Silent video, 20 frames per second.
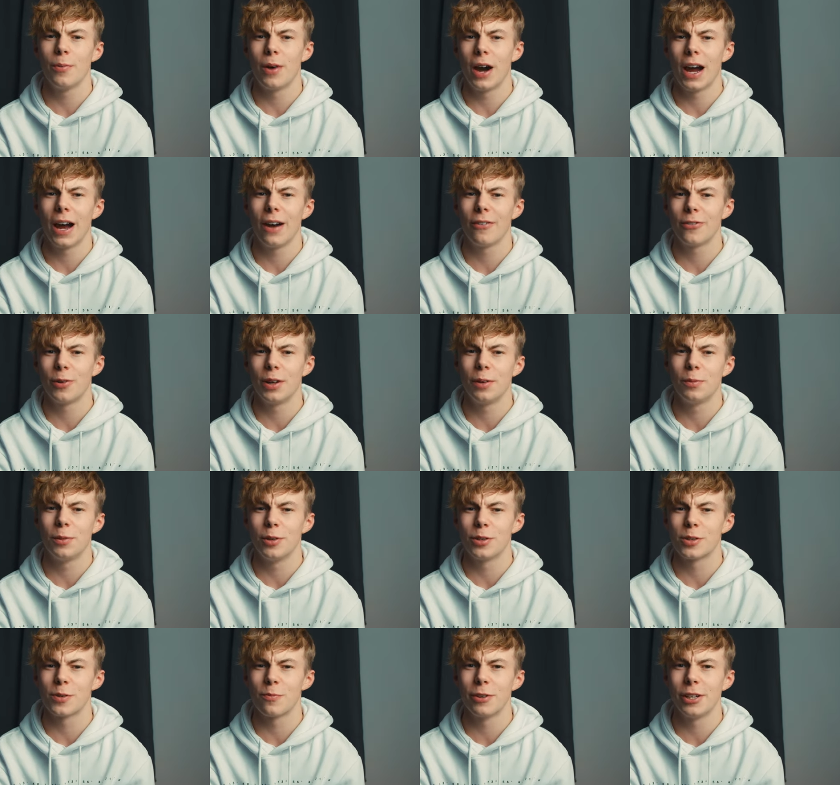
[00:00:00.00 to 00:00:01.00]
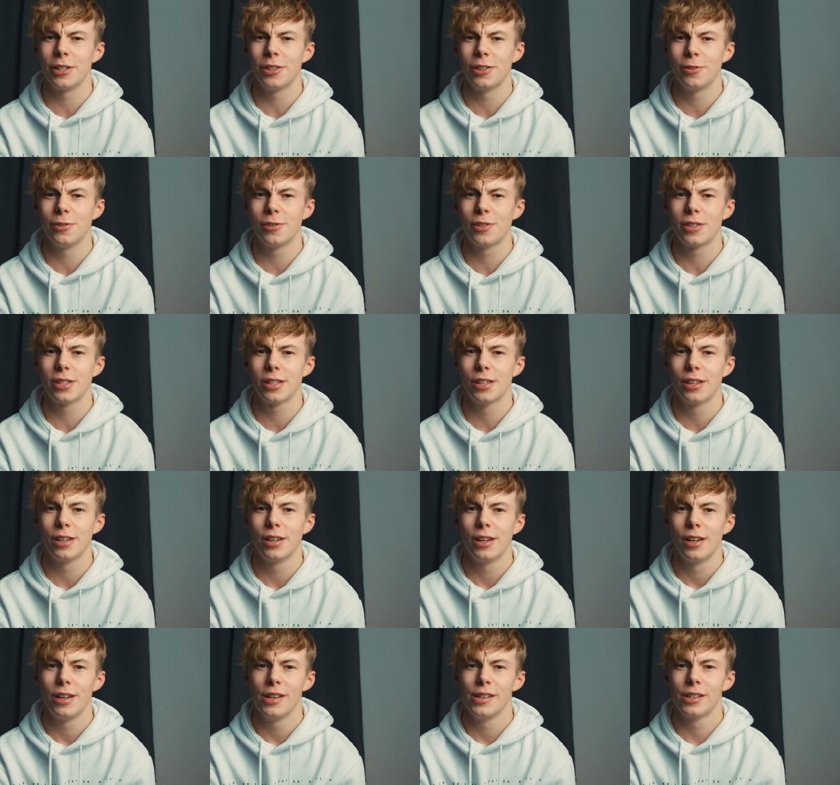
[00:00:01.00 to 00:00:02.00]
we might have to end up doing some reshoots
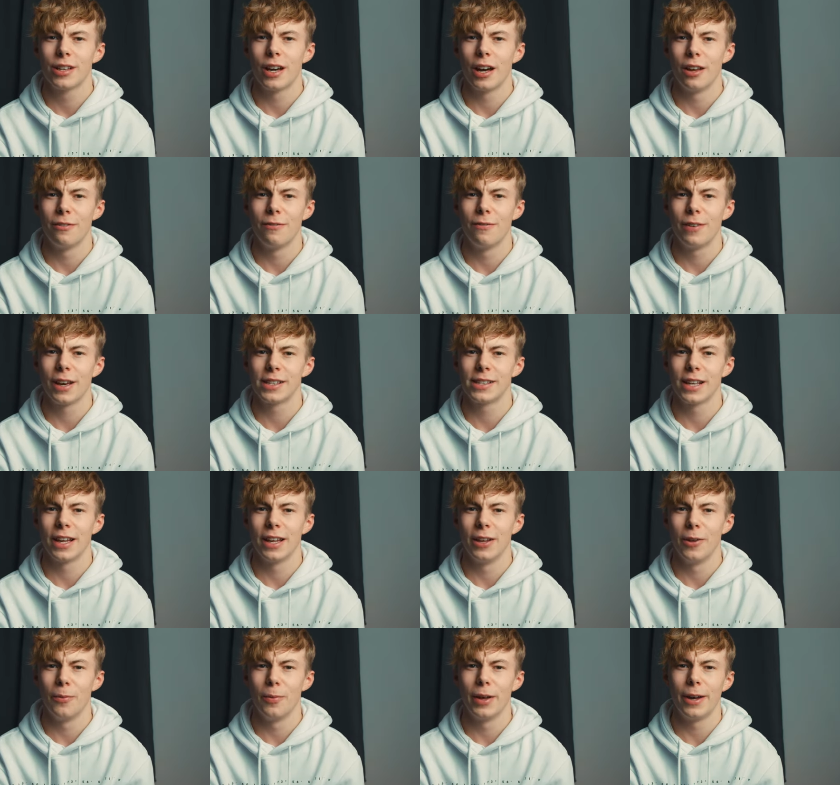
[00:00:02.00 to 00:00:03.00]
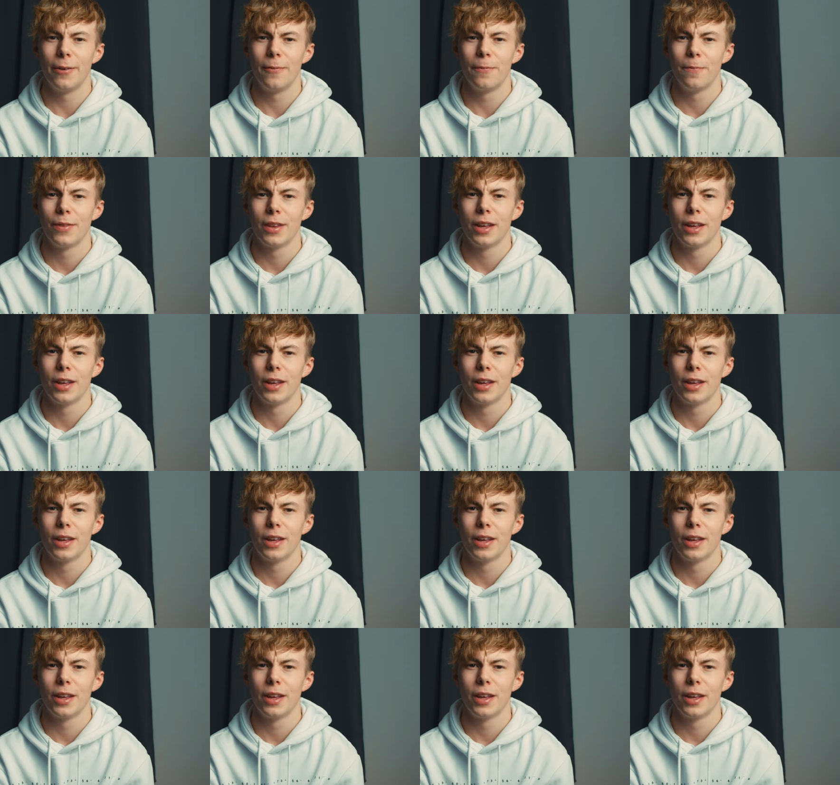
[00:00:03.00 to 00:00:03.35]
to kind of fix it a little bit.